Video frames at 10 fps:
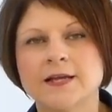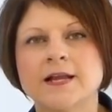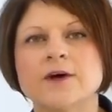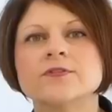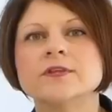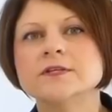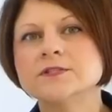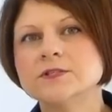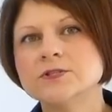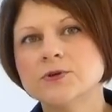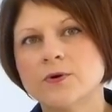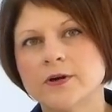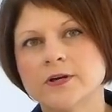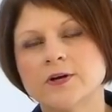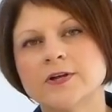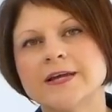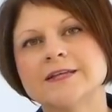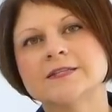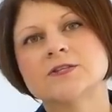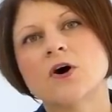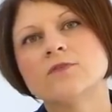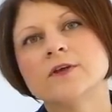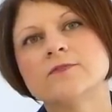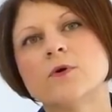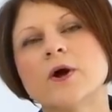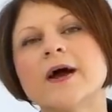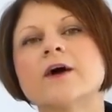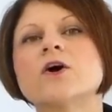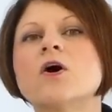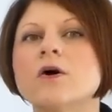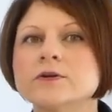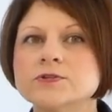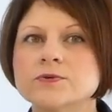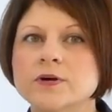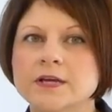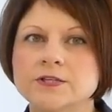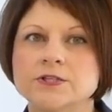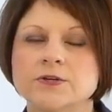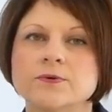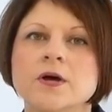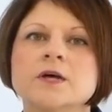Now, this tutorial is solving for a contour issue,